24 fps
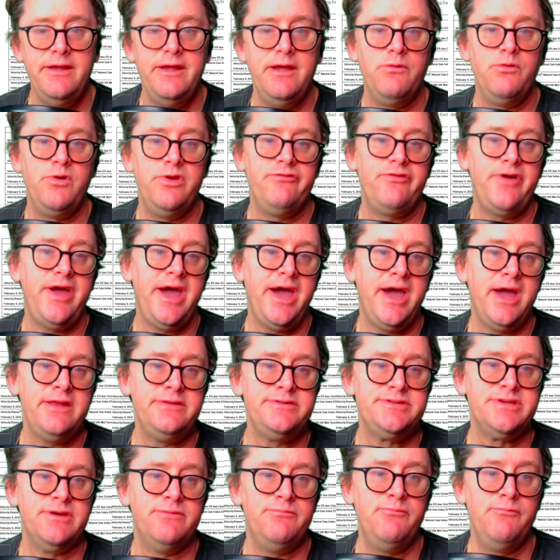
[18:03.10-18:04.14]
We've
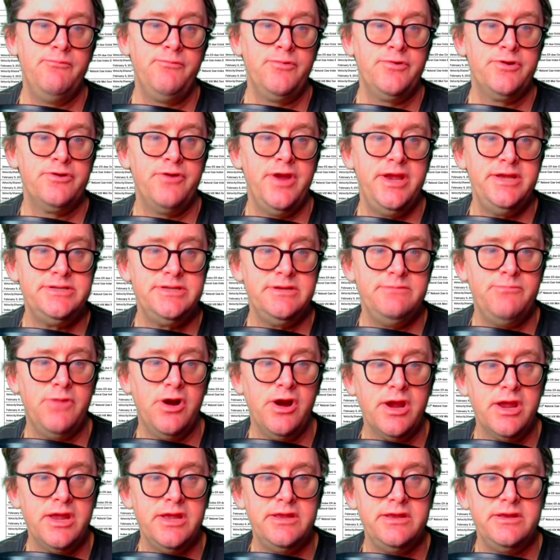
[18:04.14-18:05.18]
had some crazy
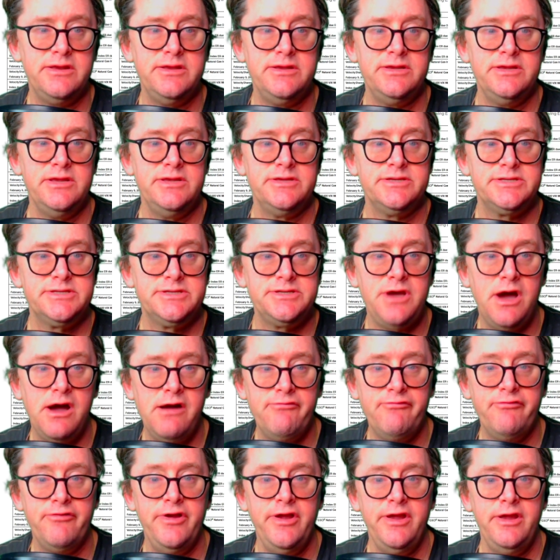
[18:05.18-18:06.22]
market
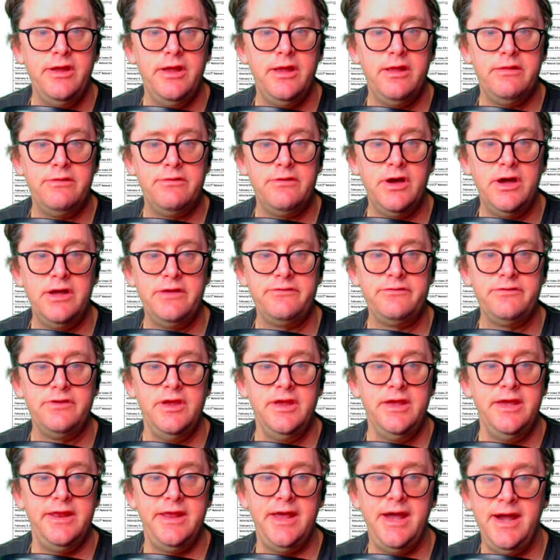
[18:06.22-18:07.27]
stuff, and thus
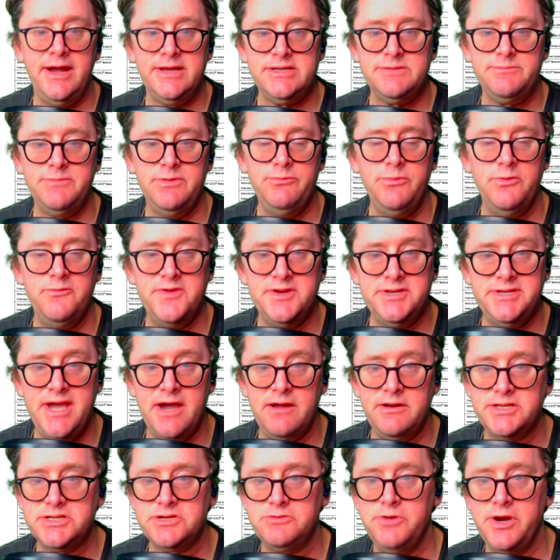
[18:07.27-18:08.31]
it hasn't been moving
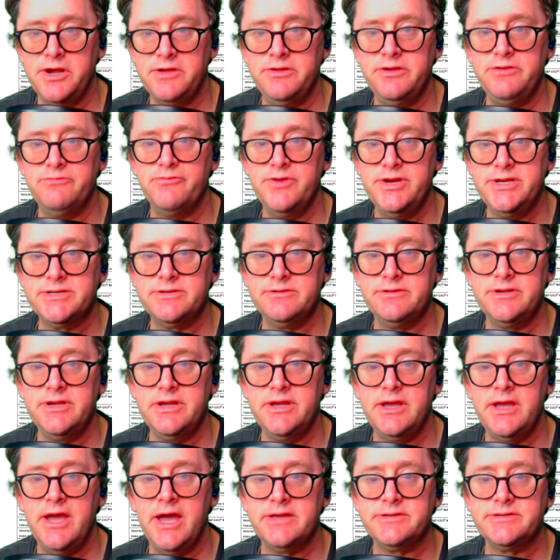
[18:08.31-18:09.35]
down as quickly
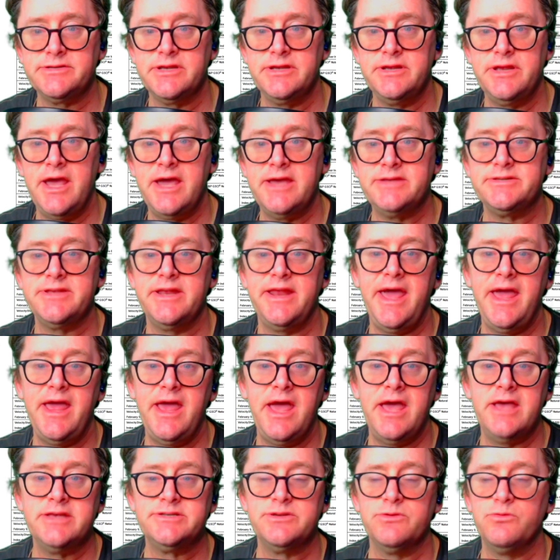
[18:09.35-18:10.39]
recently as
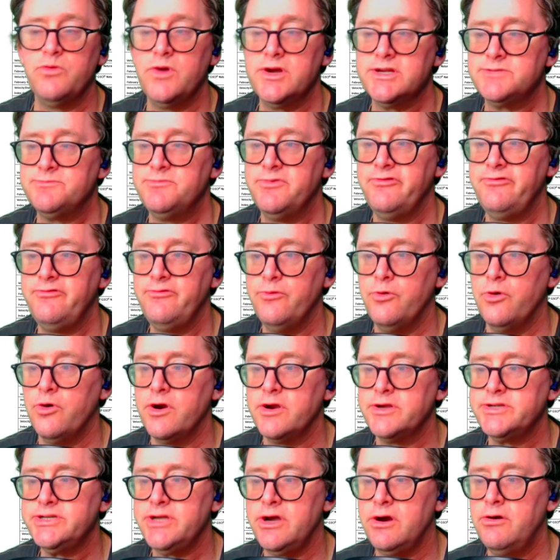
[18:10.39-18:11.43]
it was
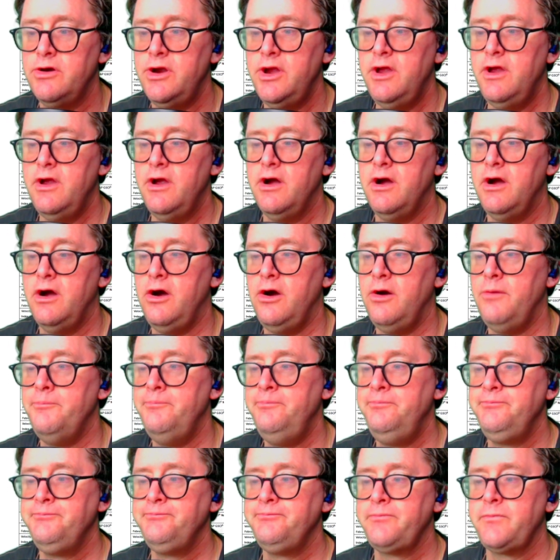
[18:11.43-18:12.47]
before. So
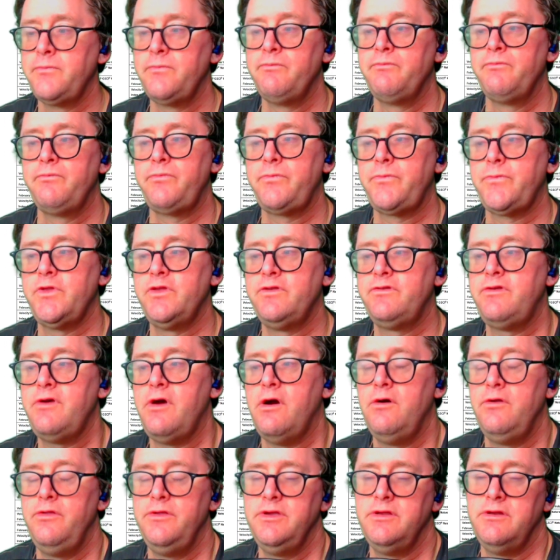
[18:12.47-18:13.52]

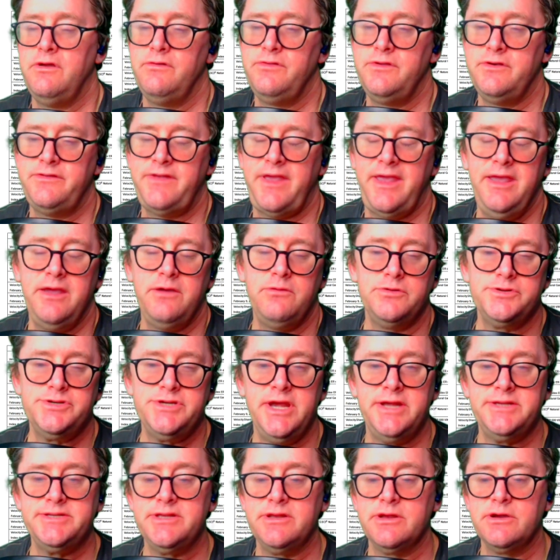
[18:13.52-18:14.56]
there's an equal
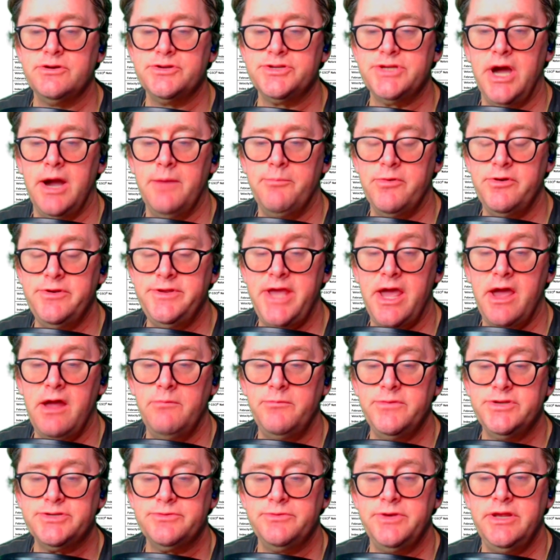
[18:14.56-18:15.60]
chance that it goes up or
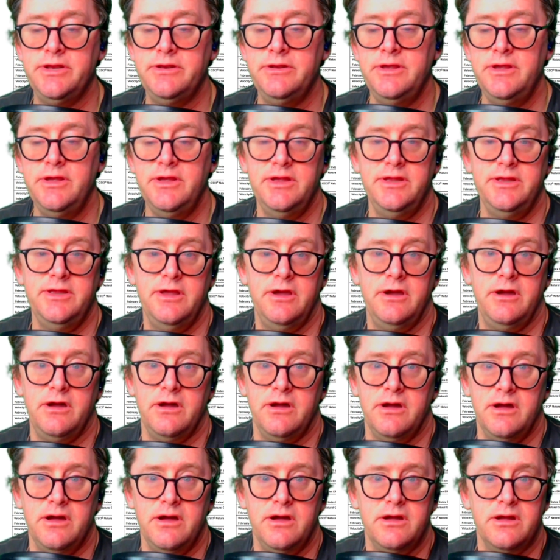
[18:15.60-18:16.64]
down between
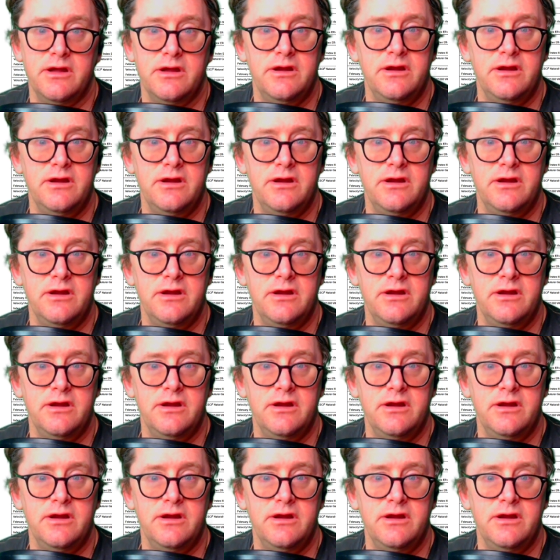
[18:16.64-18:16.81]
now